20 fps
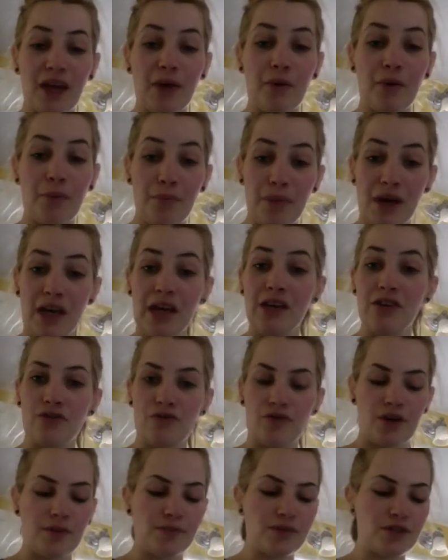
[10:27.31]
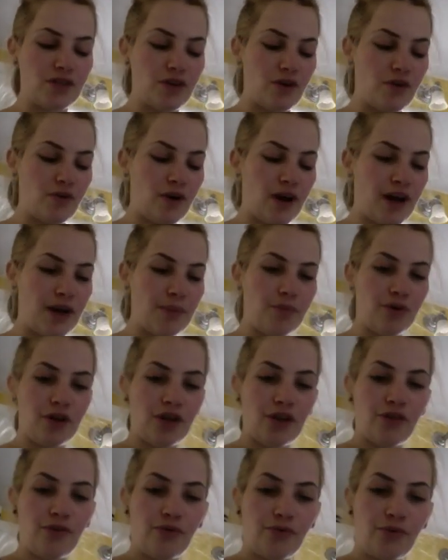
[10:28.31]
big strips, so I put
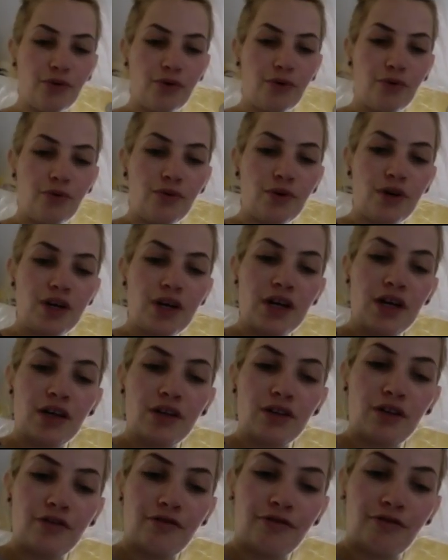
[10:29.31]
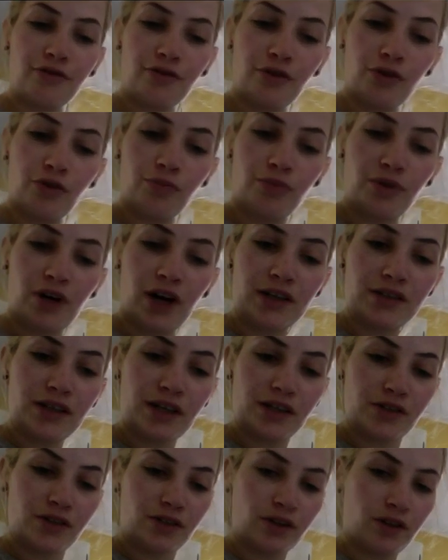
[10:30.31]
it through the food
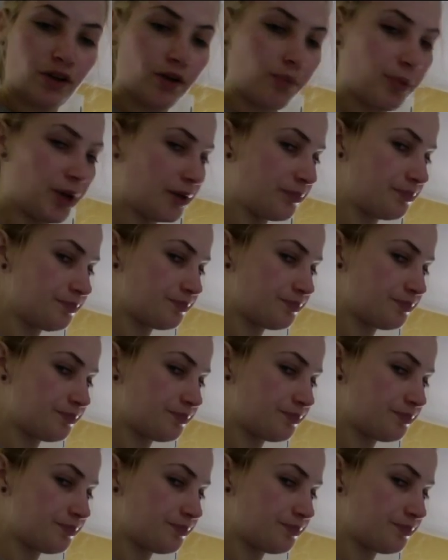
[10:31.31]
processor a little bit